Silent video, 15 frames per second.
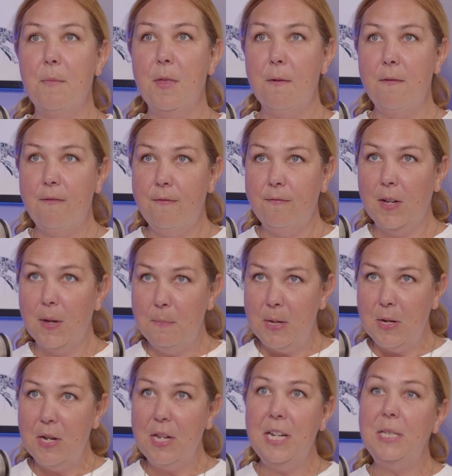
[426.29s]
The f-
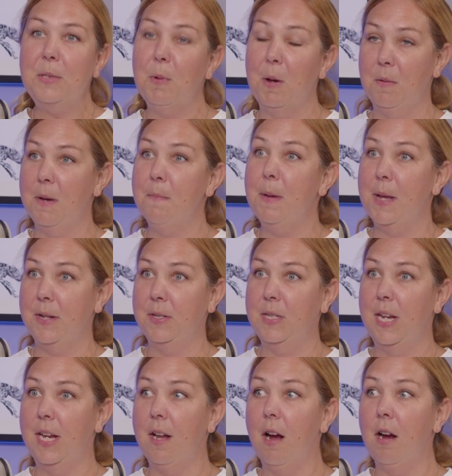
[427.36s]
communities where we build
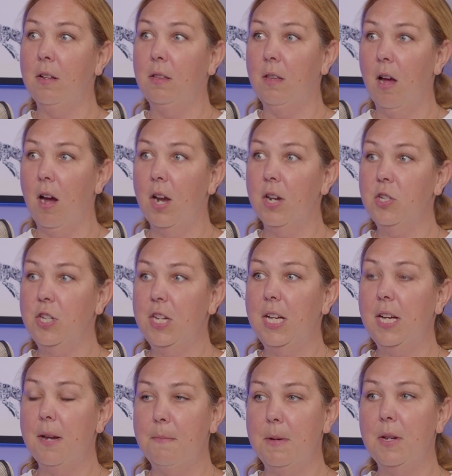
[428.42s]
in are largely
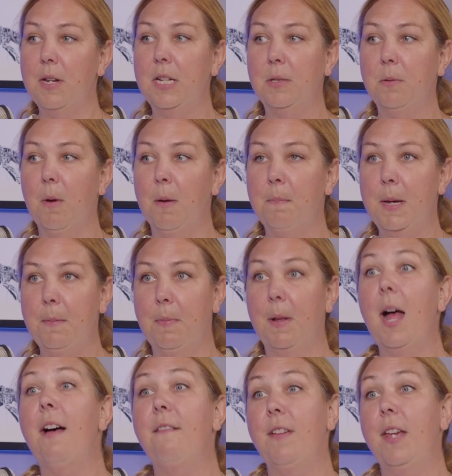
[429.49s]
communities where people
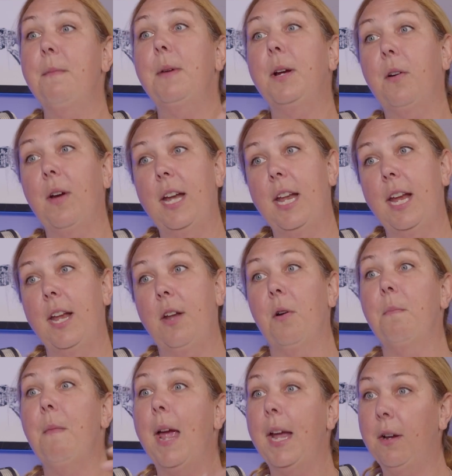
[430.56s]
have immigrated or
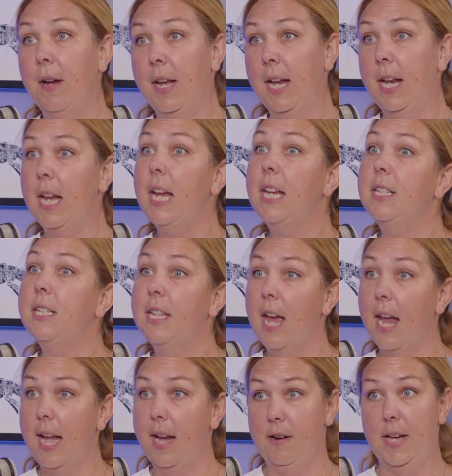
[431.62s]
migrated into
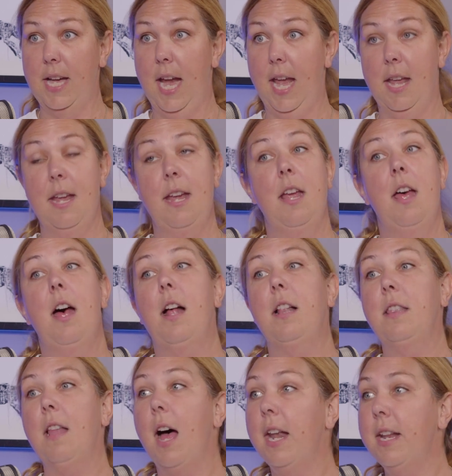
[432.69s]
that area. A
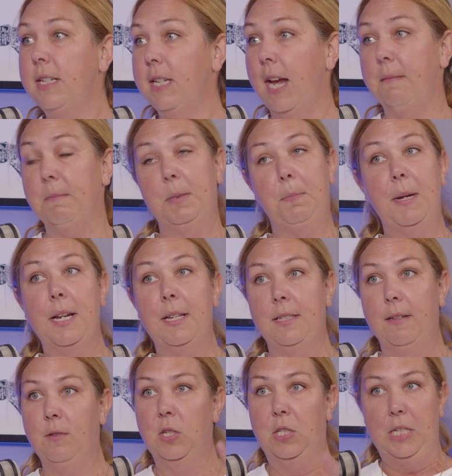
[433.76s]
lot of times because
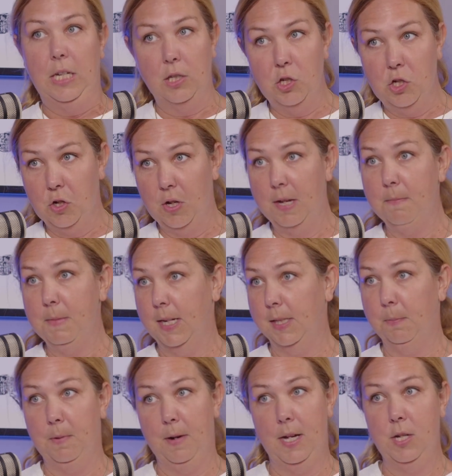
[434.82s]
of just extreme
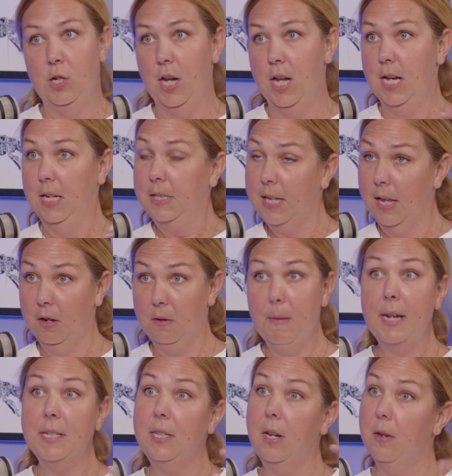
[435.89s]
desperation in southern
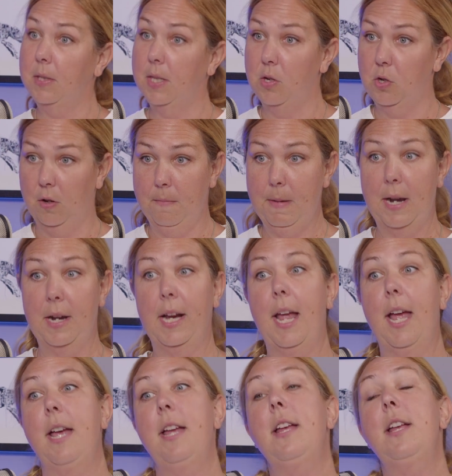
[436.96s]
Mexico, Central America.